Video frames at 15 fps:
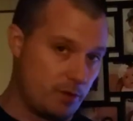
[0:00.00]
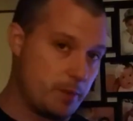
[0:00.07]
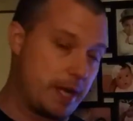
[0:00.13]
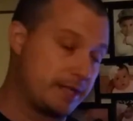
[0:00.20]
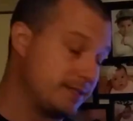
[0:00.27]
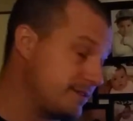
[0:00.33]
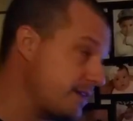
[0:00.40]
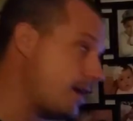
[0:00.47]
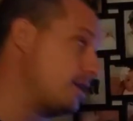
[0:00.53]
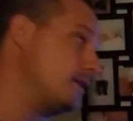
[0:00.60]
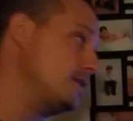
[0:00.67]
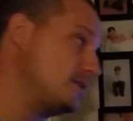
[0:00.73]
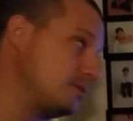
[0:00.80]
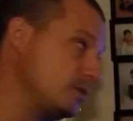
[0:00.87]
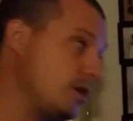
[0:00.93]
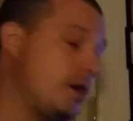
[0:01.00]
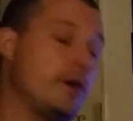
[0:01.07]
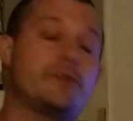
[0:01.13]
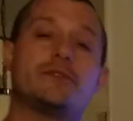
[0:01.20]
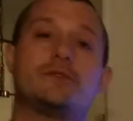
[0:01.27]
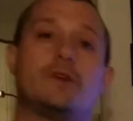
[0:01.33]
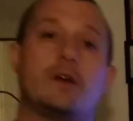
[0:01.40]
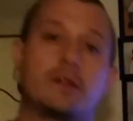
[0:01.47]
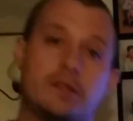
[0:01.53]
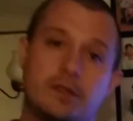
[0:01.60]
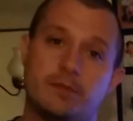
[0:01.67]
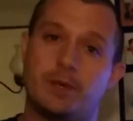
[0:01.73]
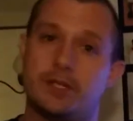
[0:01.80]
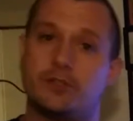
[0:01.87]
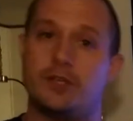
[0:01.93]
going back to satellites, but also
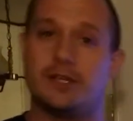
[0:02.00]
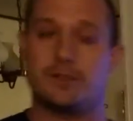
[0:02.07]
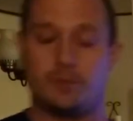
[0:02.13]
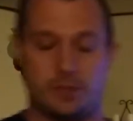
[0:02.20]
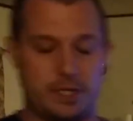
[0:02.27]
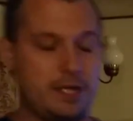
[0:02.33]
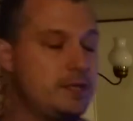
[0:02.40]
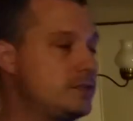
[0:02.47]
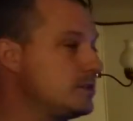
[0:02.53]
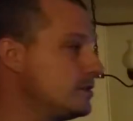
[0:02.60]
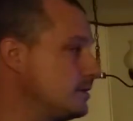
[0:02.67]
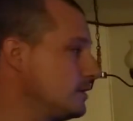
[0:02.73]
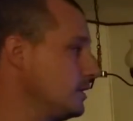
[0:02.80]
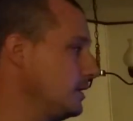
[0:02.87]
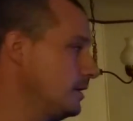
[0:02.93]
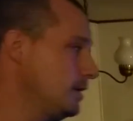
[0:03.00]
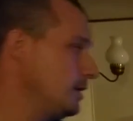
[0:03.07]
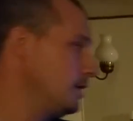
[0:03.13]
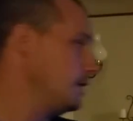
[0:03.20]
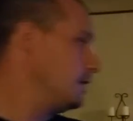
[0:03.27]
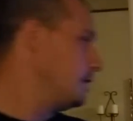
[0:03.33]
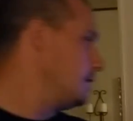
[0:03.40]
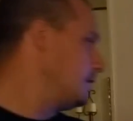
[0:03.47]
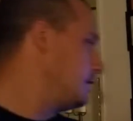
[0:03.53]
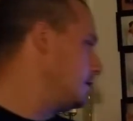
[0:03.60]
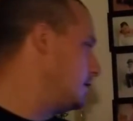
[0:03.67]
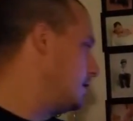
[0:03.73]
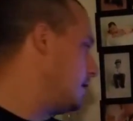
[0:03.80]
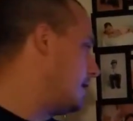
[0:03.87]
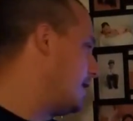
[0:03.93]
talking about transportation.
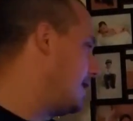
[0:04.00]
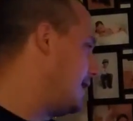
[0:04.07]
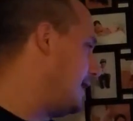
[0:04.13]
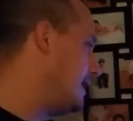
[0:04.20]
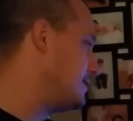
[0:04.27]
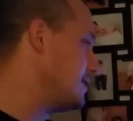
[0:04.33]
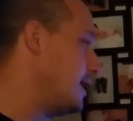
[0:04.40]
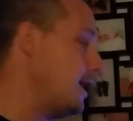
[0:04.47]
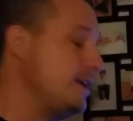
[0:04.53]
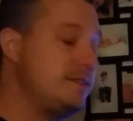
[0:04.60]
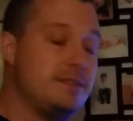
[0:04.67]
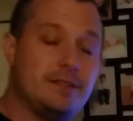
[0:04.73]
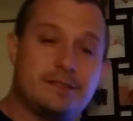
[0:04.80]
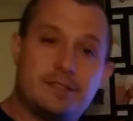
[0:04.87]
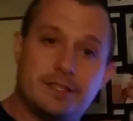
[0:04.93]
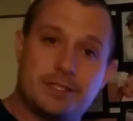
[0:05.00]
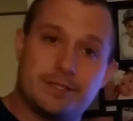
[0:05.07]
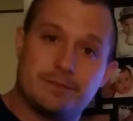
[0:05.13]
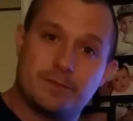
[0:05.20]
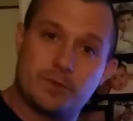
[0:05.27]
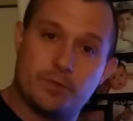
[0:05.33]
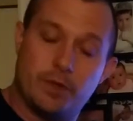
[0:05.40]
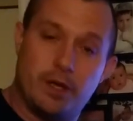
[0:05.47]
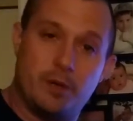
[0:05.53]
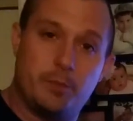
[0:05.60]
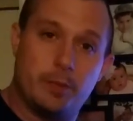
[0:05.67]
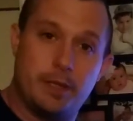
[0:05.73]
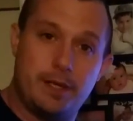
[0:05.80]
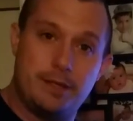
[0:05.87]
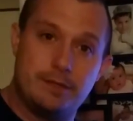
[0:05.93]
Anti-icing systems for
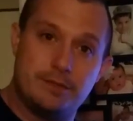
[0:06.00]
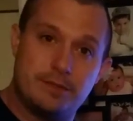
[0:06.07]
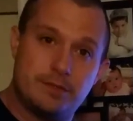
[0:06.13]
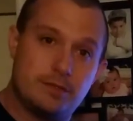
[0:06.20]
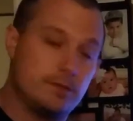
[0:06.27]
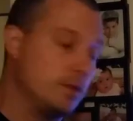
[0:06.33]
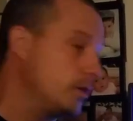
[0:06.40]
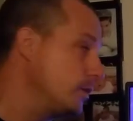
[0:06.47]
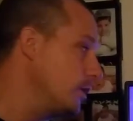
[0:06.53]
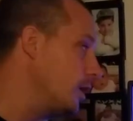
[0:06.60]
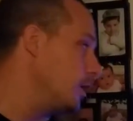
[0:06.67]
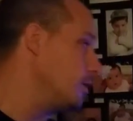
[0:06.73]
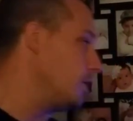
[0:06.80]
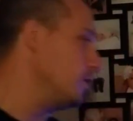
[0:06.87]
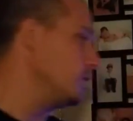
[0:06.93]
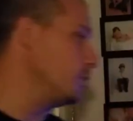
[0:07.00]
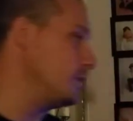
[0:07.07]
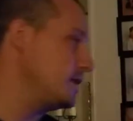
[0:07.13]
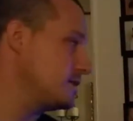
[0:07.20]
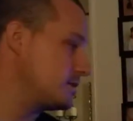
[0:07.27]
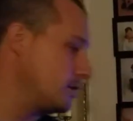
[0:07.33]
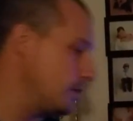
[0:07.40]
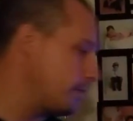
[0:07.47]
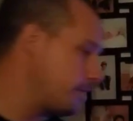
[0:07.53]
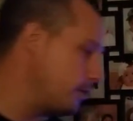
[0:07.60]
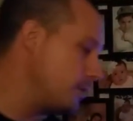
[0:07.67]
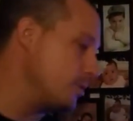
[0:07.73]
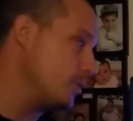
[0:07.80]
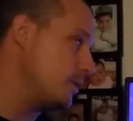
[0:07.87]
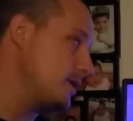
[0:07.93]
airplanes on the wings called
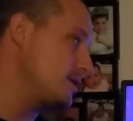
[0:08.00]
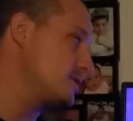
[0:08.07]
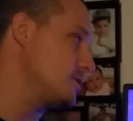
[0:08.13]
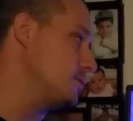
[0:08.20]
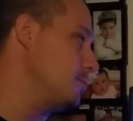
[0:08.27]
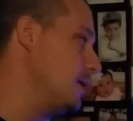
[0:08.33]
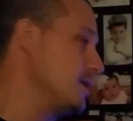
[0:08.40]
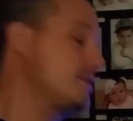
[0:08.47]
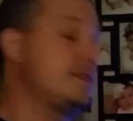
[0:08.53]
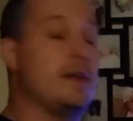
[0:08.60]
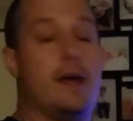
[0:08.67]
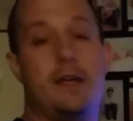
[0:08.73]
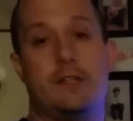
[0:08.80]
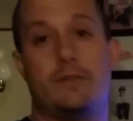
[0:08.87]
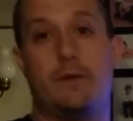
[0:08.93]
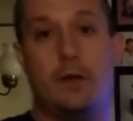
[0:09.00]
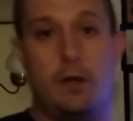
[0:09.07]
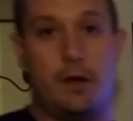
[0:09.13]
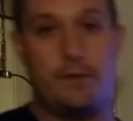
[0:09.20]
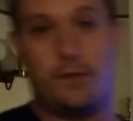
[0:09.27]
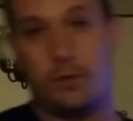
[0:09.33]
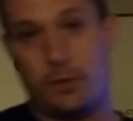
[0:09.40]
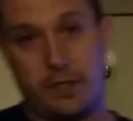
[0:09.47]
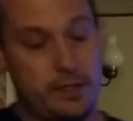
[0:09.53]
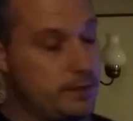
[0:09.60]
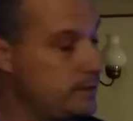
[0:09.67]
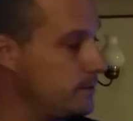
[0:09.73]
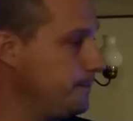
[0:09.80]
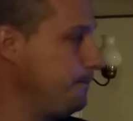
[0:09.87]
thermal wings that melts the ice right off the wings.